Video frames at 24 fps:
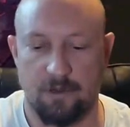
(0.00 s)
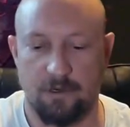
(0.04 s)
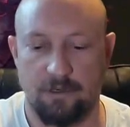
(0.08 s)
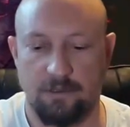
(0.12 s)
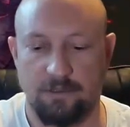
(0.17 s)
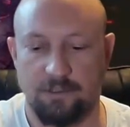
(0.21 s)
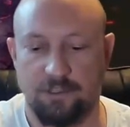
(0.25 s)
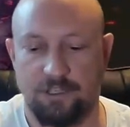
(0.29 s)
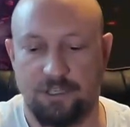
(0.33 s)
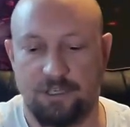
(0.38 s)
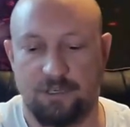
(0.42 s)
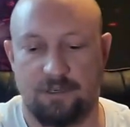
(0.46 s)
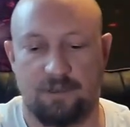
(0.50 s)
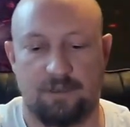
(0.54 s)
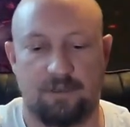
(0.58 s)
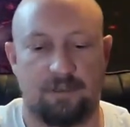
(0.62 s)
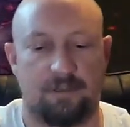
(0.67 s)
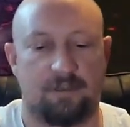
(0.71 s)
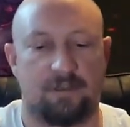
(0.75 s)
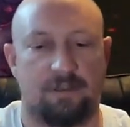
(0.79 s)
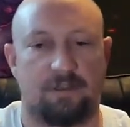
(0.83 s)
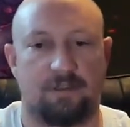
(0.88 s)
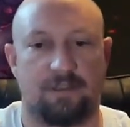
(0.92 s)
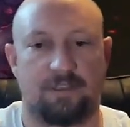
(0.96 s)
large.
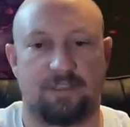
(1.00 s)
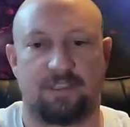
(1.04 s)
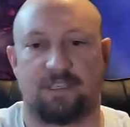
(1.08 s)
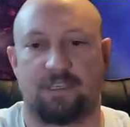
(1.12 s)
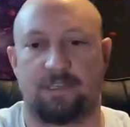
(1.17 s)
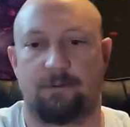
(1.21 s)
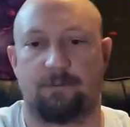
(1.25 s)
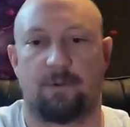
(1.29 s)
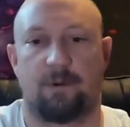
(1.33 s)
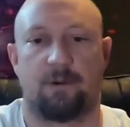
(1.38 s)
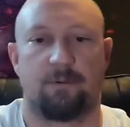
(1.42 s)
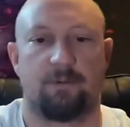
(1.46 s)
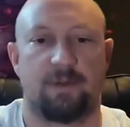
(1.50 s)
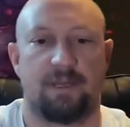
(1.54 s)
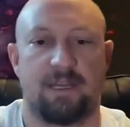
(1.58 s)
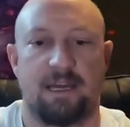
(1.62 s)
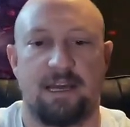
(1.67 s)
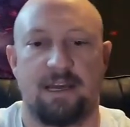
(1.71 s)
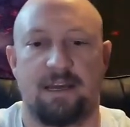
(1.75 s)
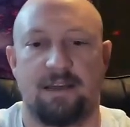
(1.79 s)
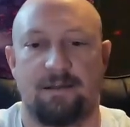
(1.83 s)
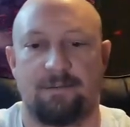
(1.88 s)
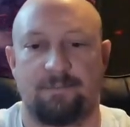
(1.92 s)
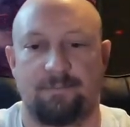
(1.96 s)
Let's see what we
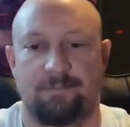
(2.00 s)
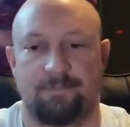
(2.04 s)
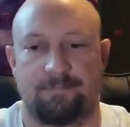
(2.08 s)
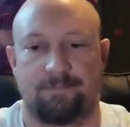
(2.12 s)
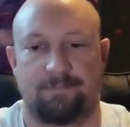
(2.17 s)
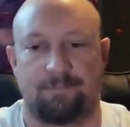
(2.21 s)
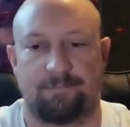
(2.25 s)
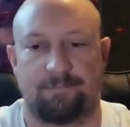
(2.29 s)
got.